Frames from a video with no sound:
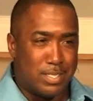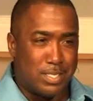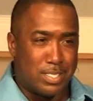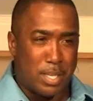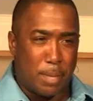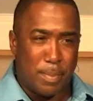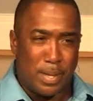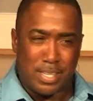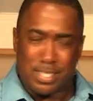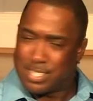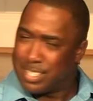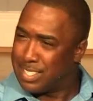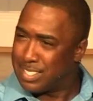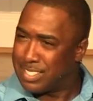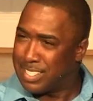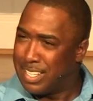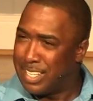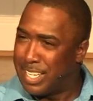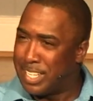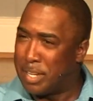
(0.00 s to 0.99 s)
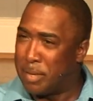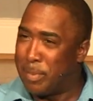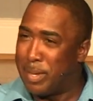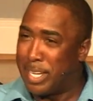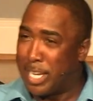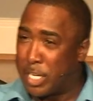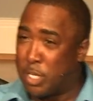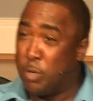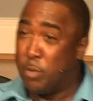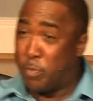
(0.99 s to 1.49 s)
Does that make sense? It didn't
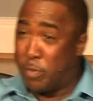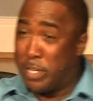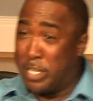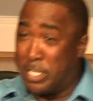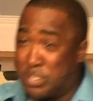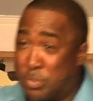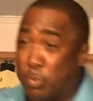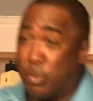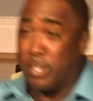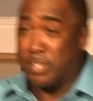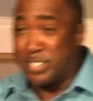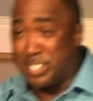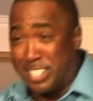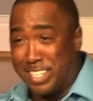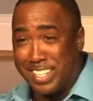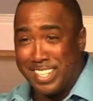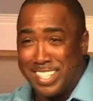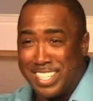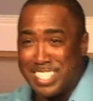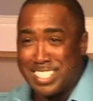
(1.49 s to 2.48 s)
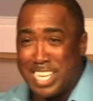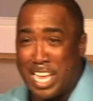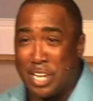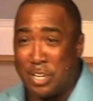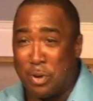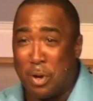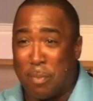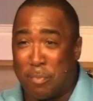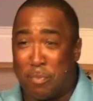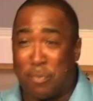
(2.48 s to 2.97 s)
mean like you finished with sin. He's
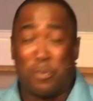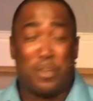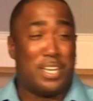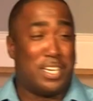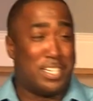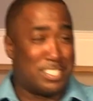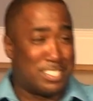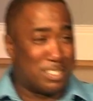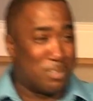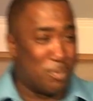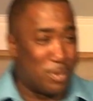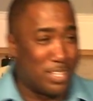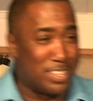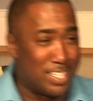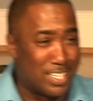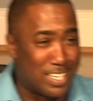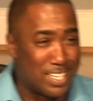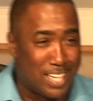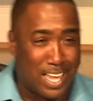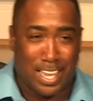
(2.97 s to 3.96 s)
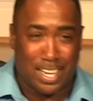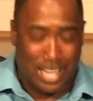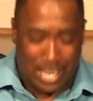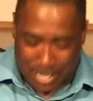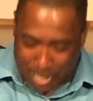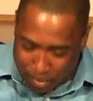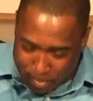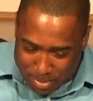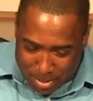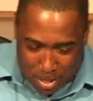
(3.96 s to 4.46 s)
like, no, I'm finished with it.
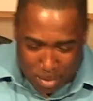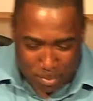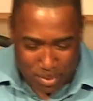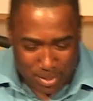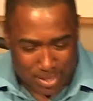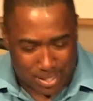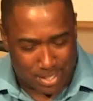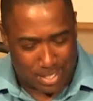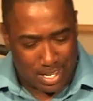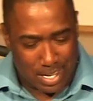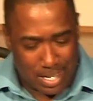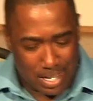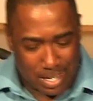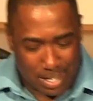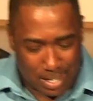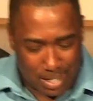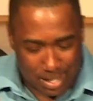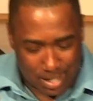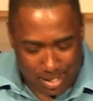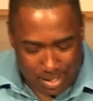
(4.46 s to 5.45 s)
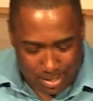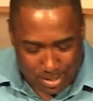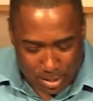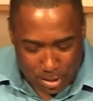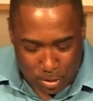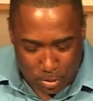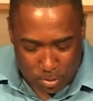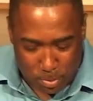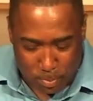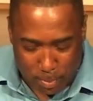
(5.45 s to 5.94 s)
Like I'm done with it.
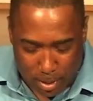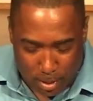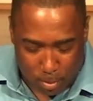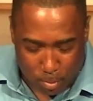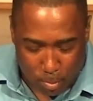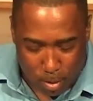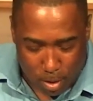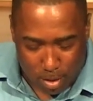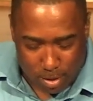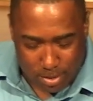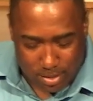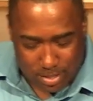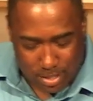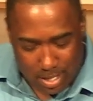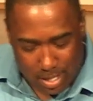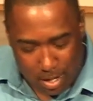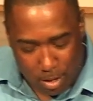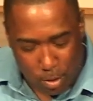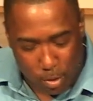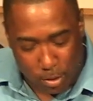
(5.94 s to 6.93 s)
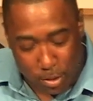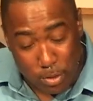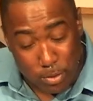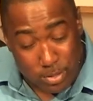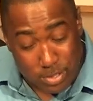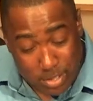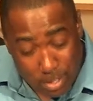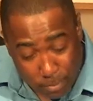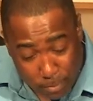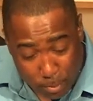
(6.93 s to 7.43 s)
To use better words or to
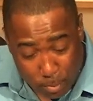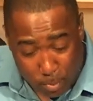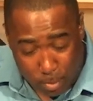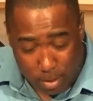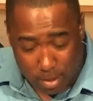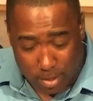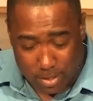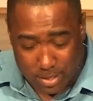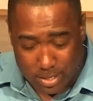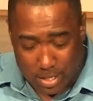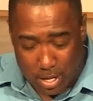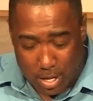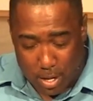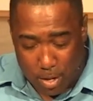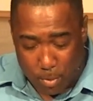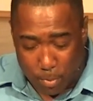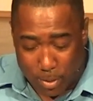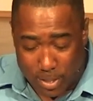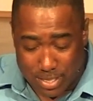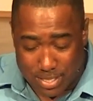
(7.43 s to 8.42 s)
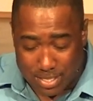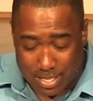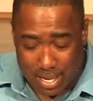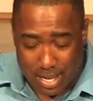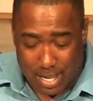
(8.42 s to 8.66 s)
use different words, what he's